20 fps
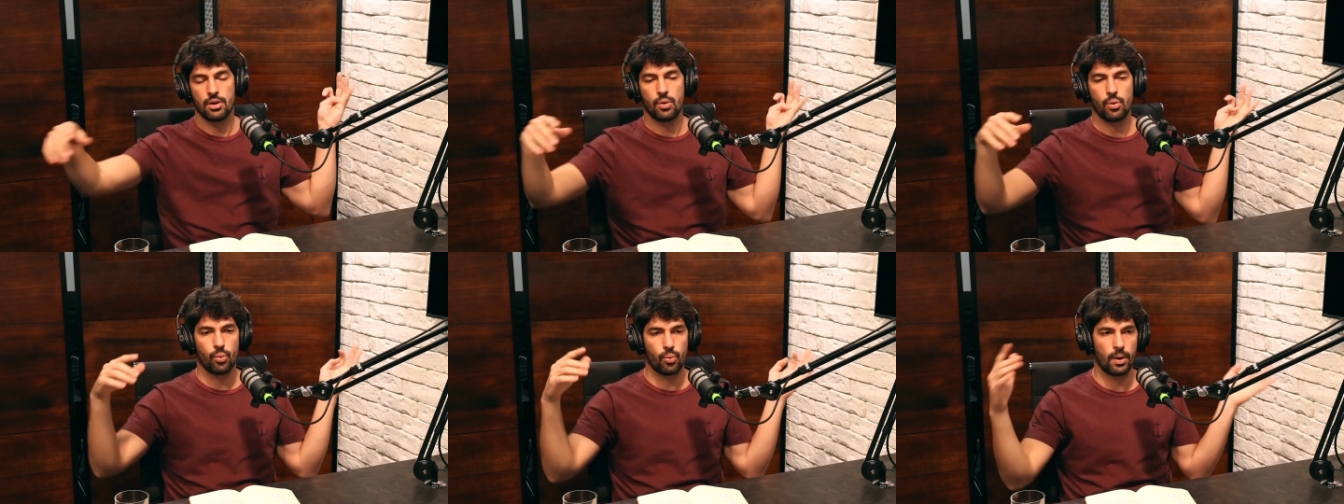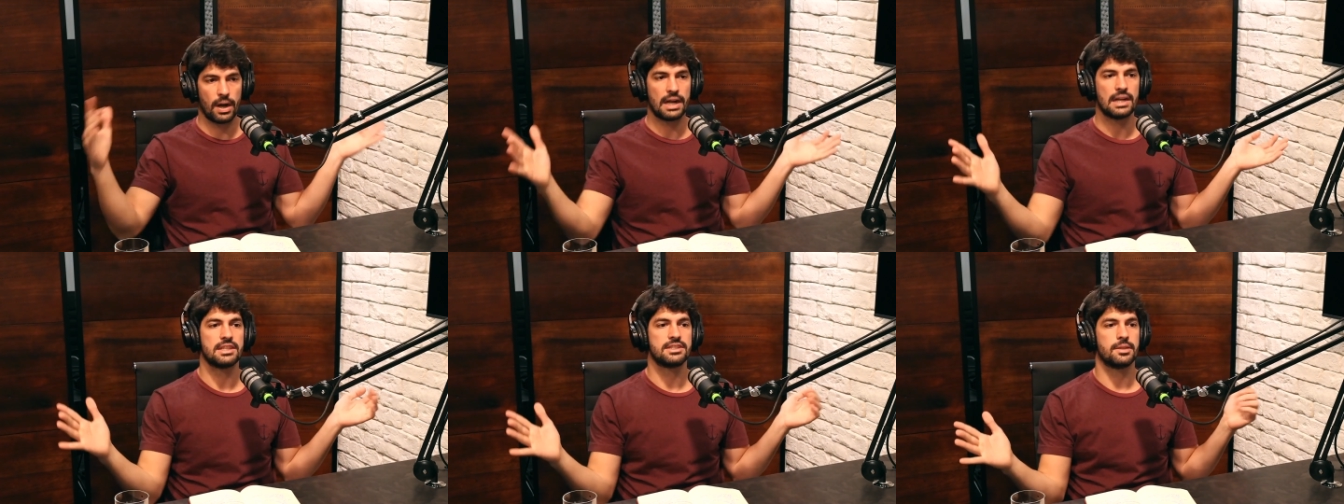
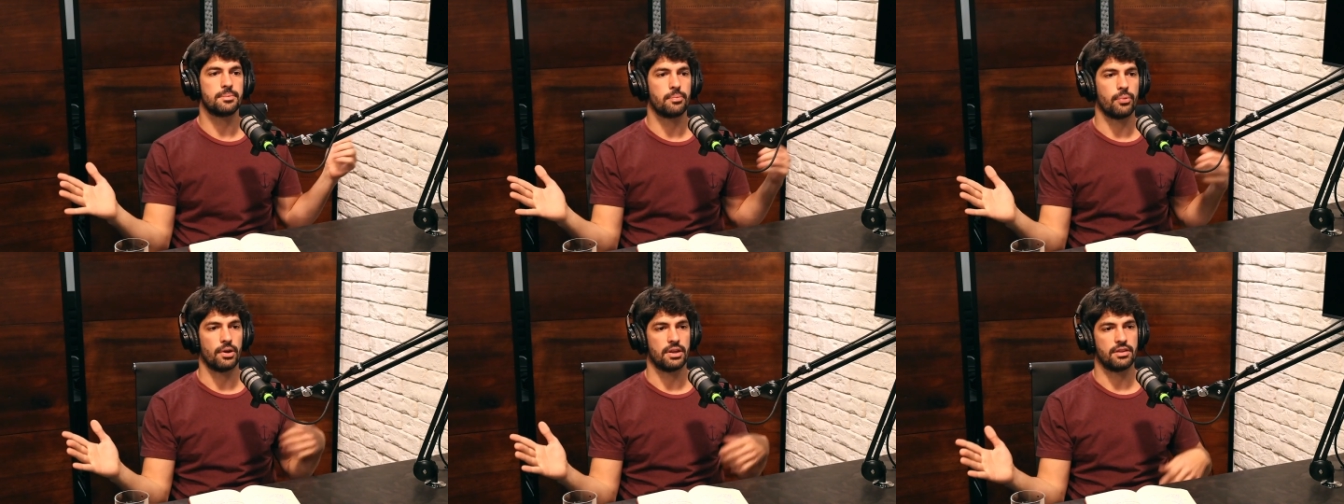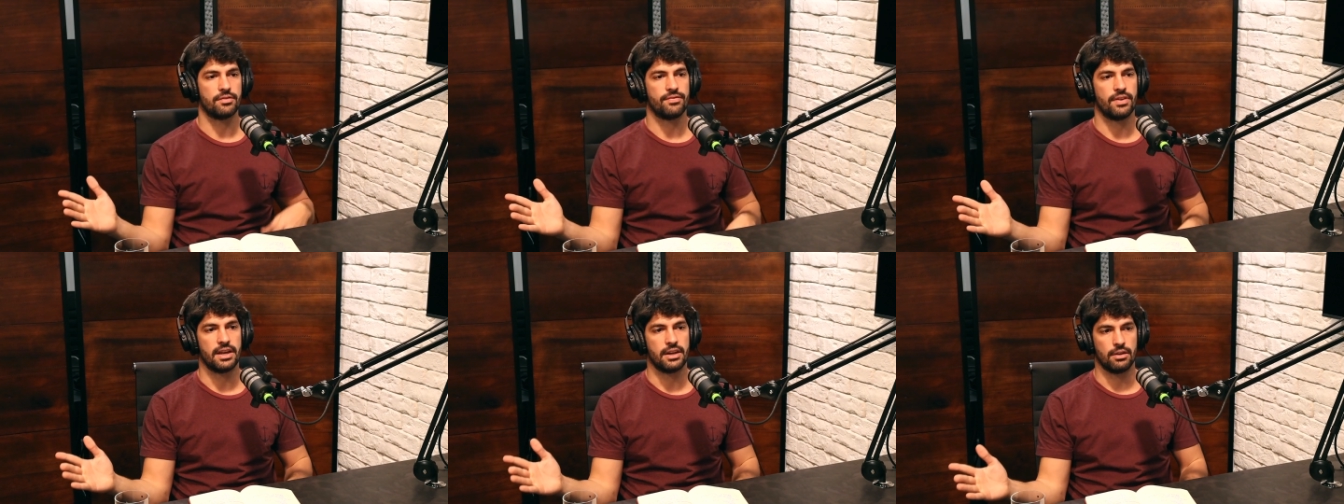Where does it point
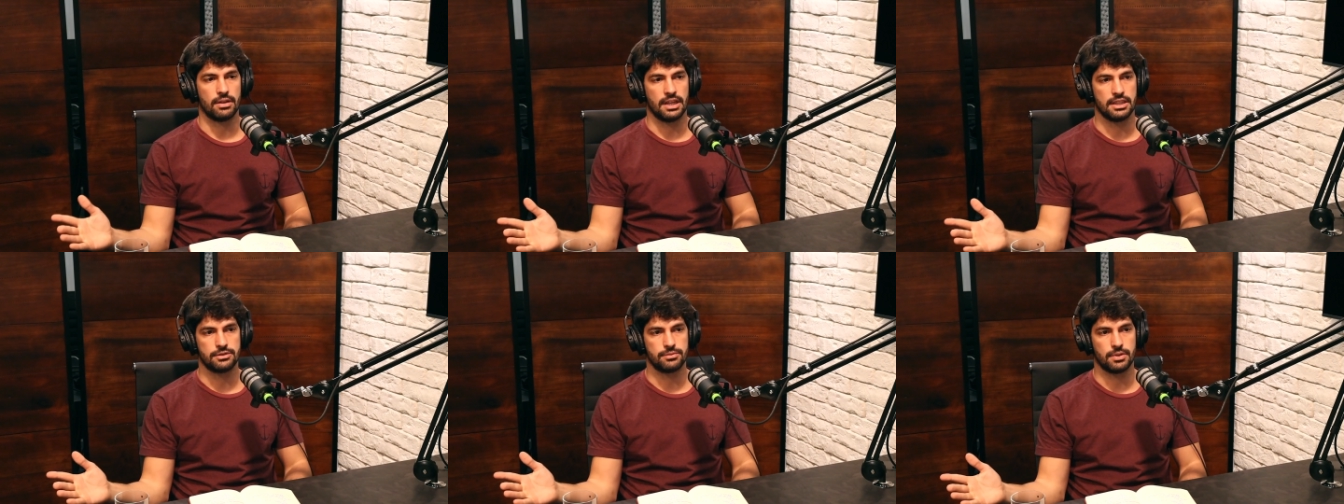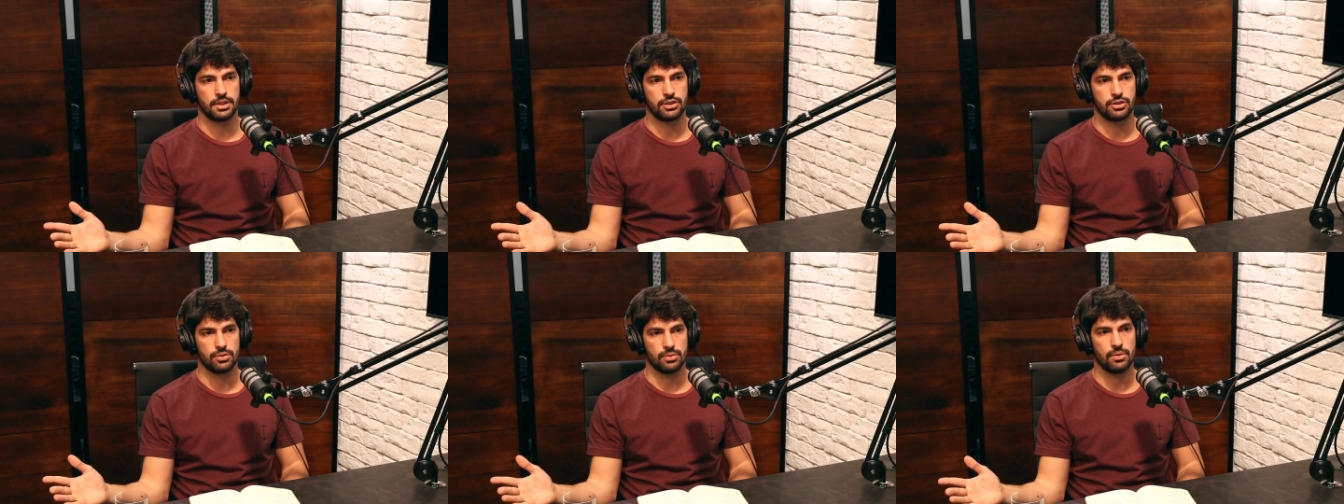the final
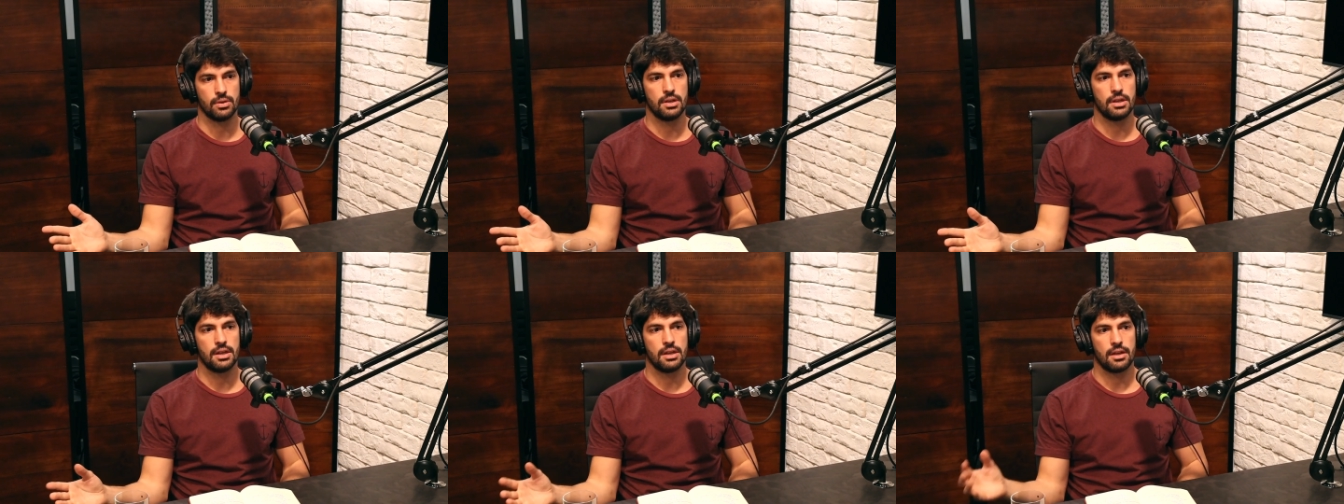answer to?